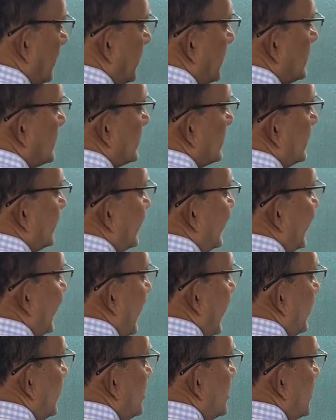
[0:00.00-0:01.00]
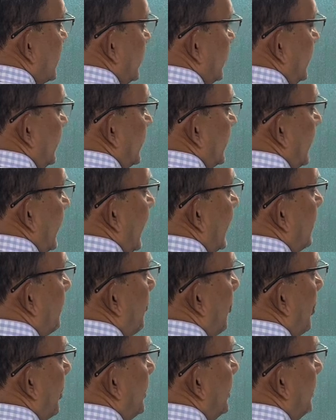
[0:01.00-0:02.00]
is a tangent at
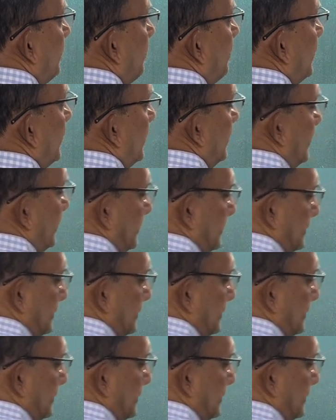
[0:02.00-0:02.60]
point P.